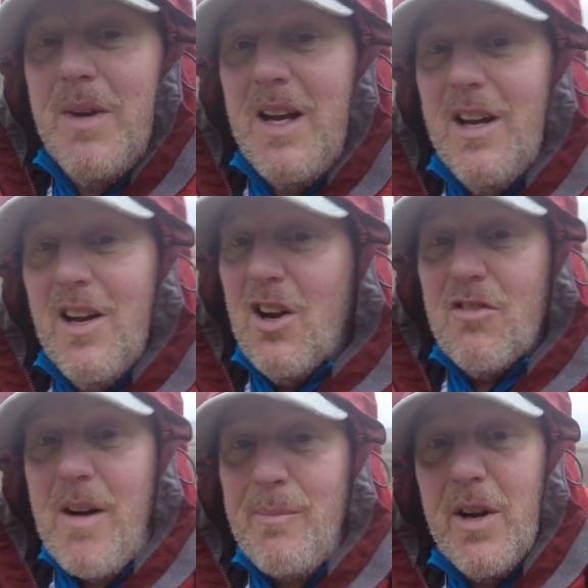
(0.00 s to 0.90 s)
me
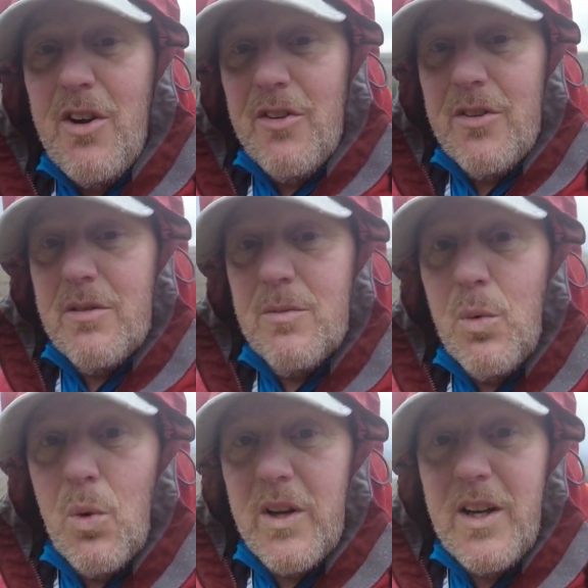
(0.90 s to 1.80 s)
rambling on
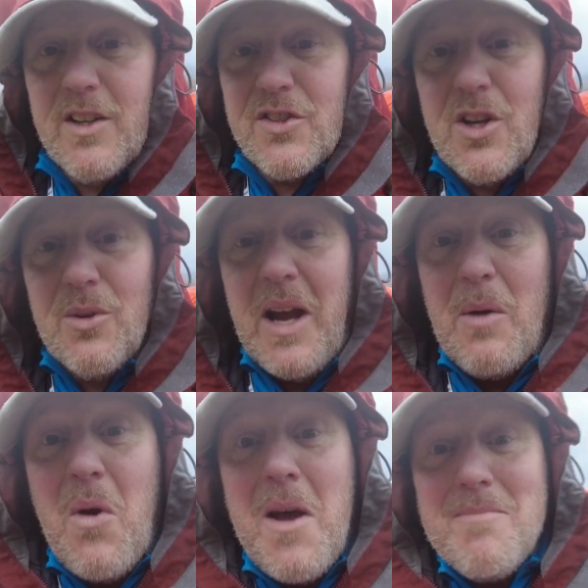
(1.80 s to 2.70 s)
and walking in the snow and
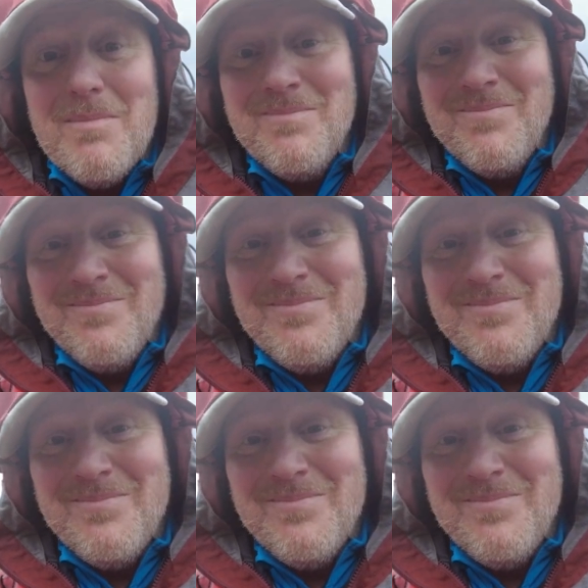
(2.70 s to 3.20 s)
getting wet.